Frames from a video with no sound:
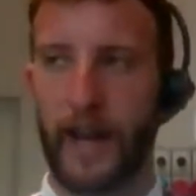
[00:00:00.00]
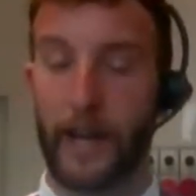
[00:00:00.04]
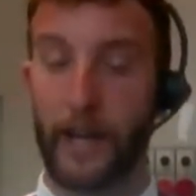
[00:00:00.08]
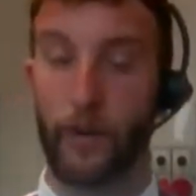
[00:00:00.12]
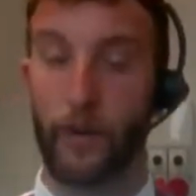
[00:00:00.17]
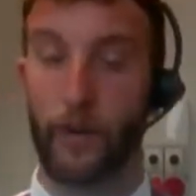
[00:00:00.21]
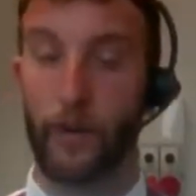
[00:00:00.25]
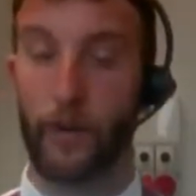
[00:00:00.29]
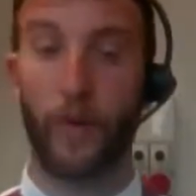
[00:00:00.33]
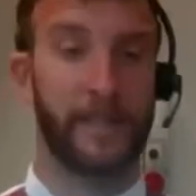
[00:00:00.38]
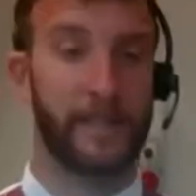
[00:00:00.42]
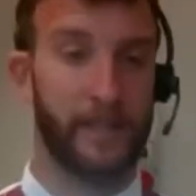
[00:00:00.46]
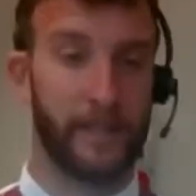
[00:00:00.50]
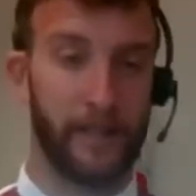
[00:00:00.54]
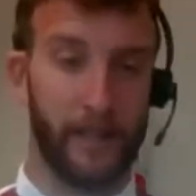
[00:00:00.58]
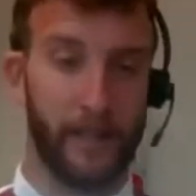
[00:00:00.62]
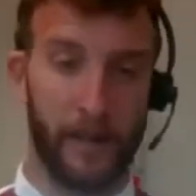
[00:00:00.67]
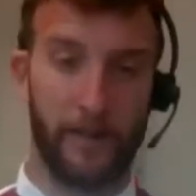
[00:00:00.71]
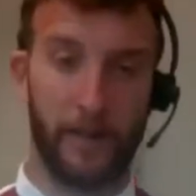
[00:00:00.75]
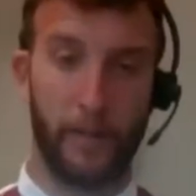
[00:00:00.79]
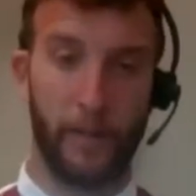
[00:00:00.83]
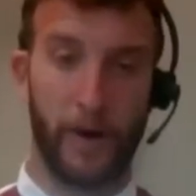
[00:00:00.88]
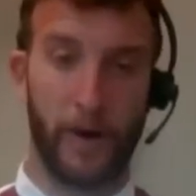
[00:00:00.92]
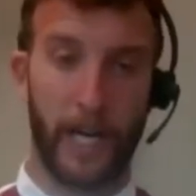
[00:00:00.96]
a
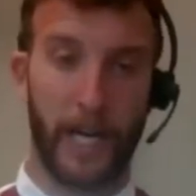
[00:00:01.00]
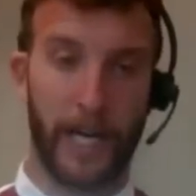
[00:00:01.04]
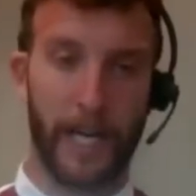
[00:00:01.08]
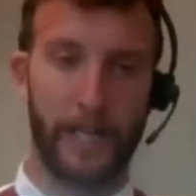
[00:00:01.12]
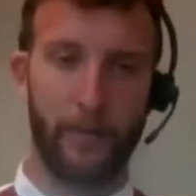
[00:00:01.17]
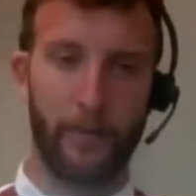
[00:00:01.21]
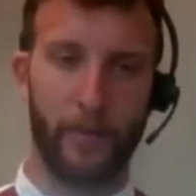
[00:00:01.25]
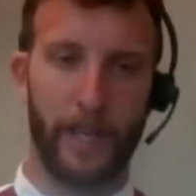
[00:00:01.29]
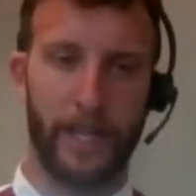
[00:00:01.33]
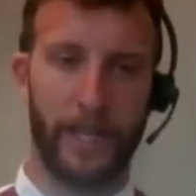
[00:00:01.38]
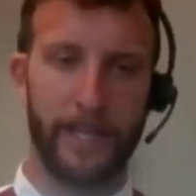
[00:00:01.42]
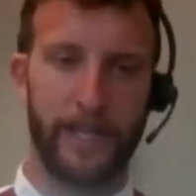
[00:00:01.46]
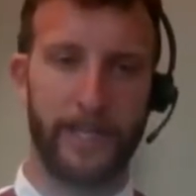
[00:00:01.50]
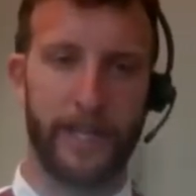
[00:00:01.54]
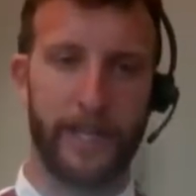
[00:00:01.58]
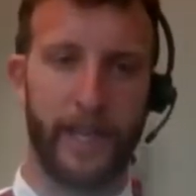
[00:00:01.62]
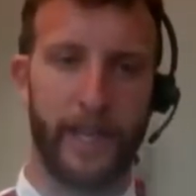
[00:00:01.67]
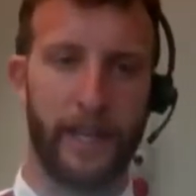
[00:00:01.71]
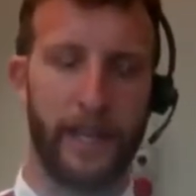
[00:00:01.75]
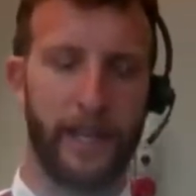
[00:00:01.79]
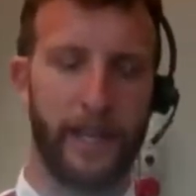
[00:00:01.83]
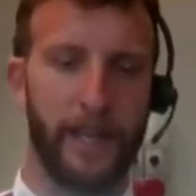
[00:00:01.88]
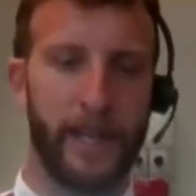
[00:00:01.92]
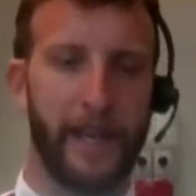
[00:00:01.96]
request of the market, we
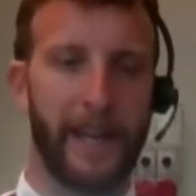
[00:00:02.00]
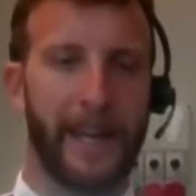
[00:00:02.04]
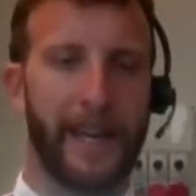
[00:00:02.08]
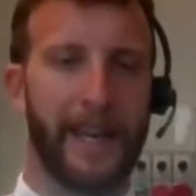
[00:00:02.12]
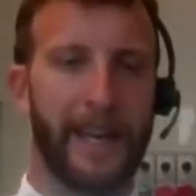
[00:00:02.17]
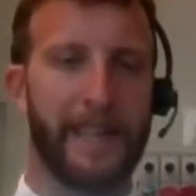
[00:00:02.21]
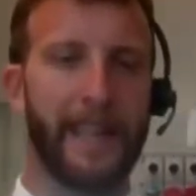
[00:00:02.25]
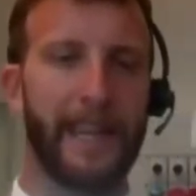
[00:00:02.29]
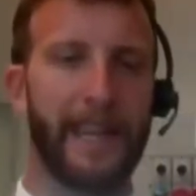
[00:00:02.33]
can say,